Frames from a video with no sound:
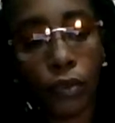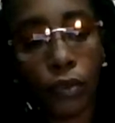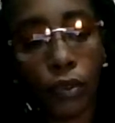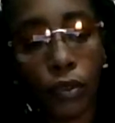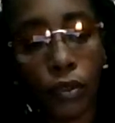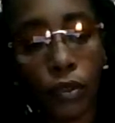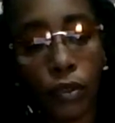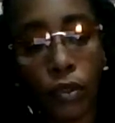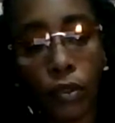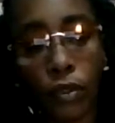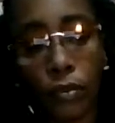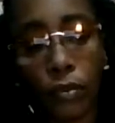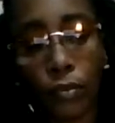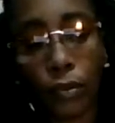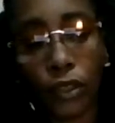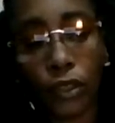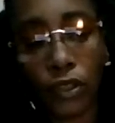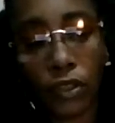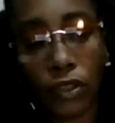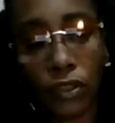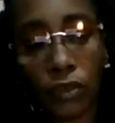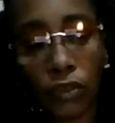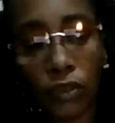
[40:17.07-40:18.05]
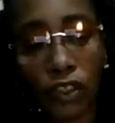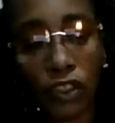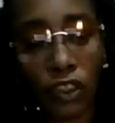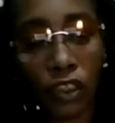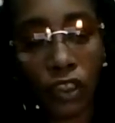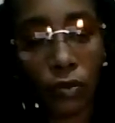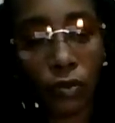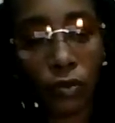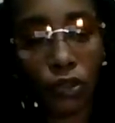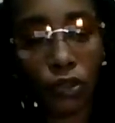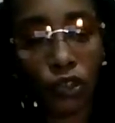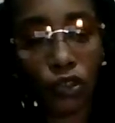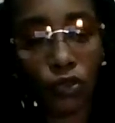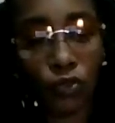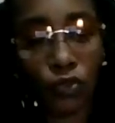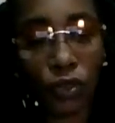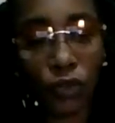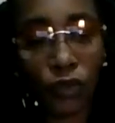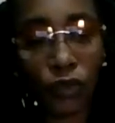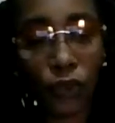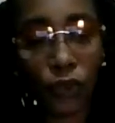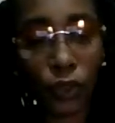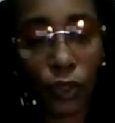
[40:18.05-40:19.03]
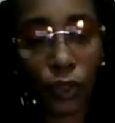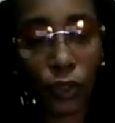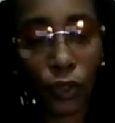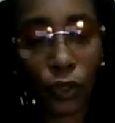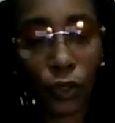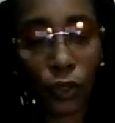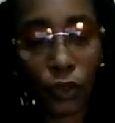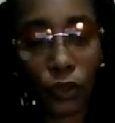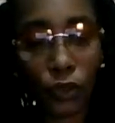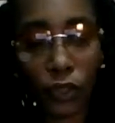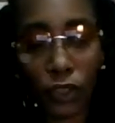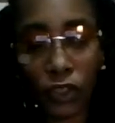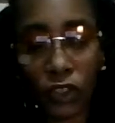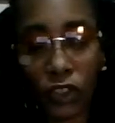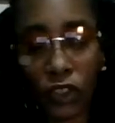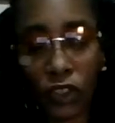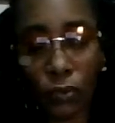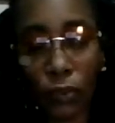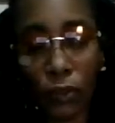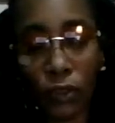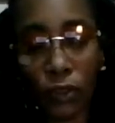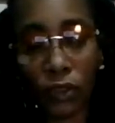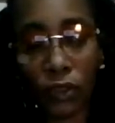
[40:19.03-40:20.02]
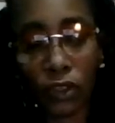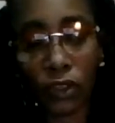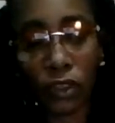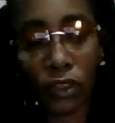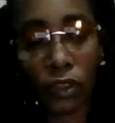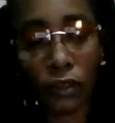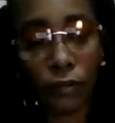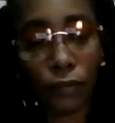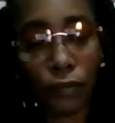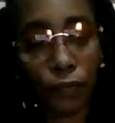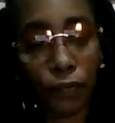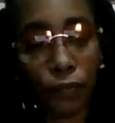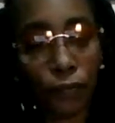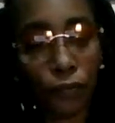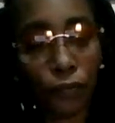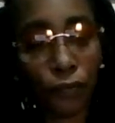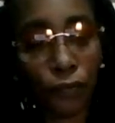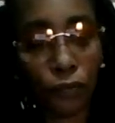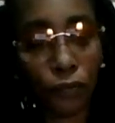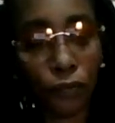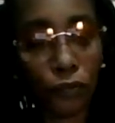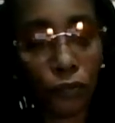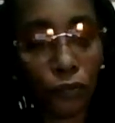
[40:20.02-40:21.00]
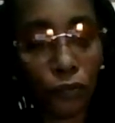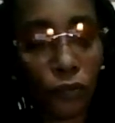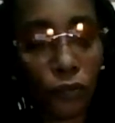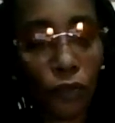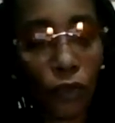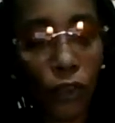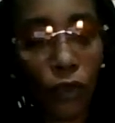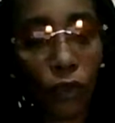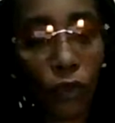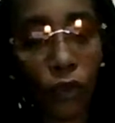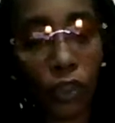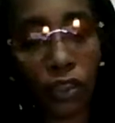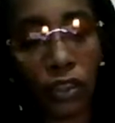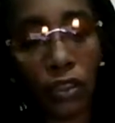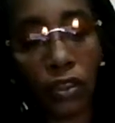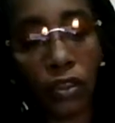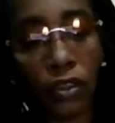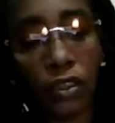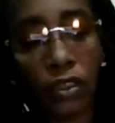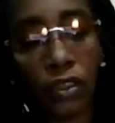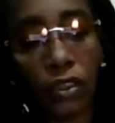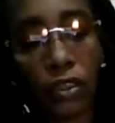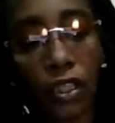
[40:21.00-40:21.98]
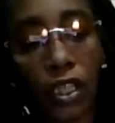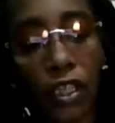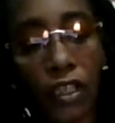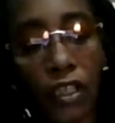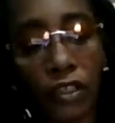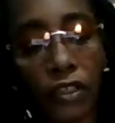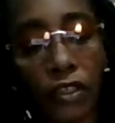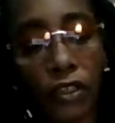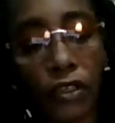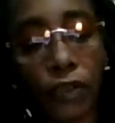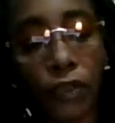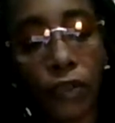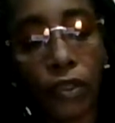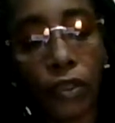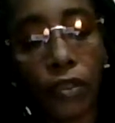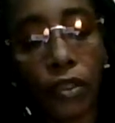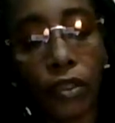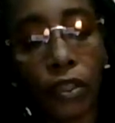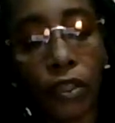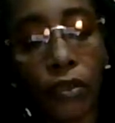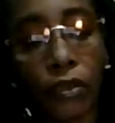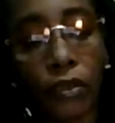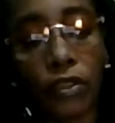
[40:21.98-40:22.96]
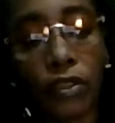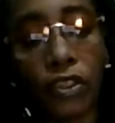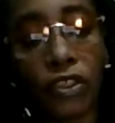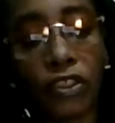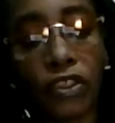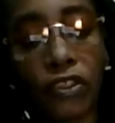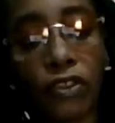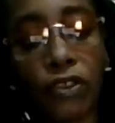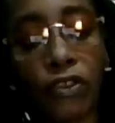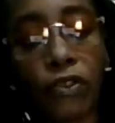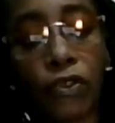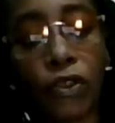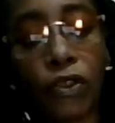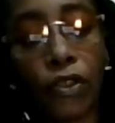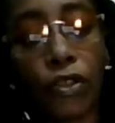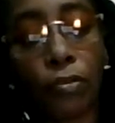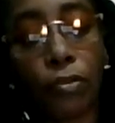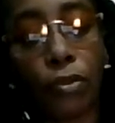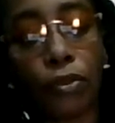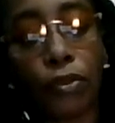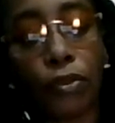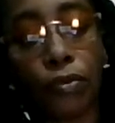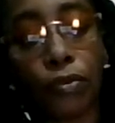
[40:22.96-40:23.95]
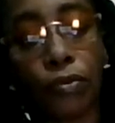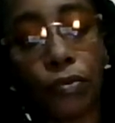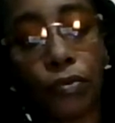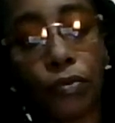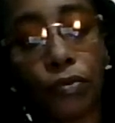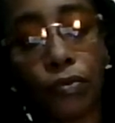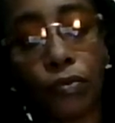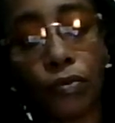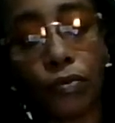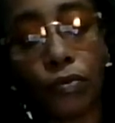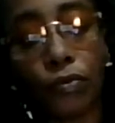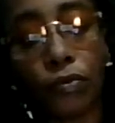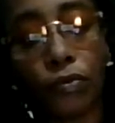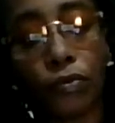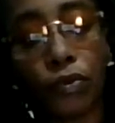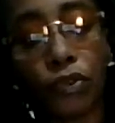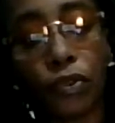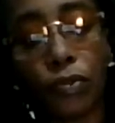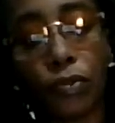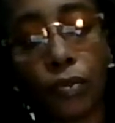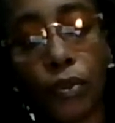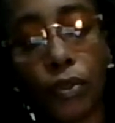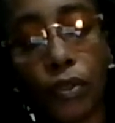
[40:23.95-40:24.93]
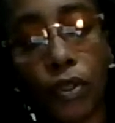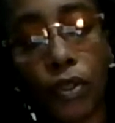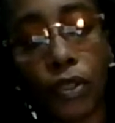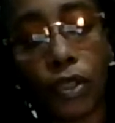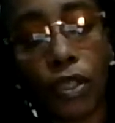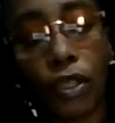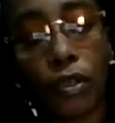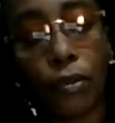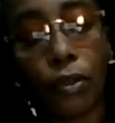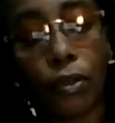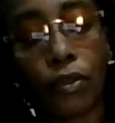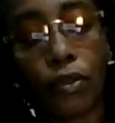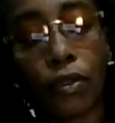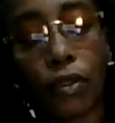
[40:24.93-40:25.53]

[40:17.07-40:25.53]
But as soon as it was revealed that this person wasn't just like an agree, they were disagreeable. Spirit, how about that?